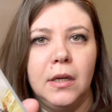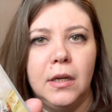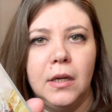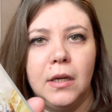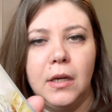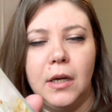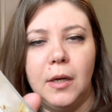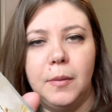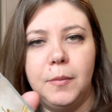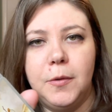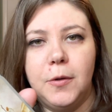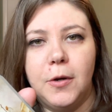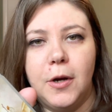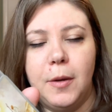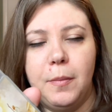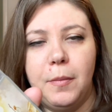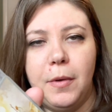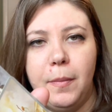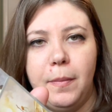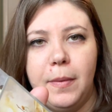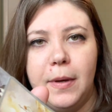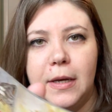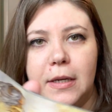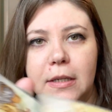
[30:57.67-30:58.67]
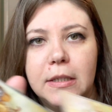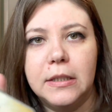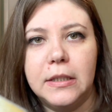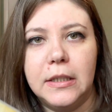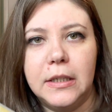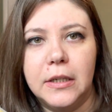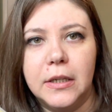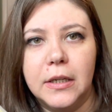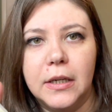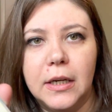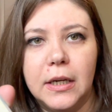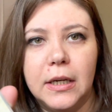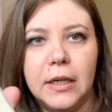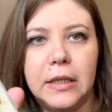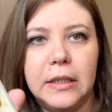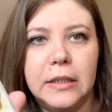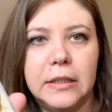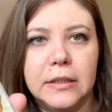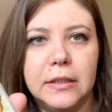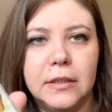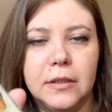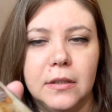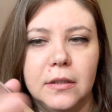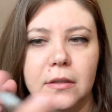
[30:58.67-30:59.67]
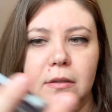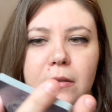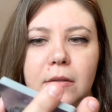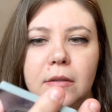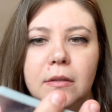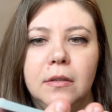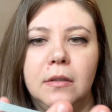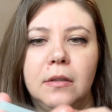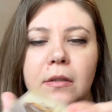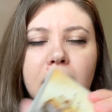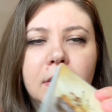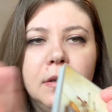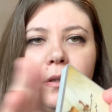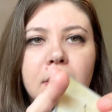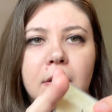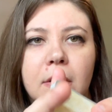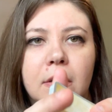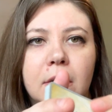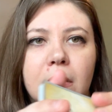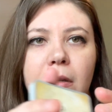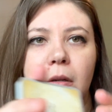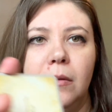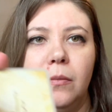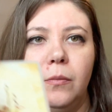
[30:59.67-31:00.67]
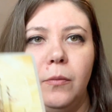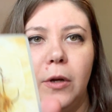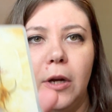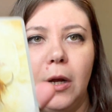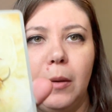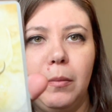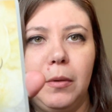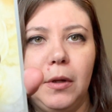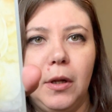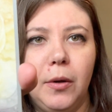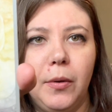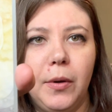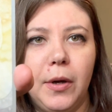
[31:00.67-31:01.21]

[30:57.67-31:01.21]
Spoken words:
I'm trying my best here, guys. So when I blow it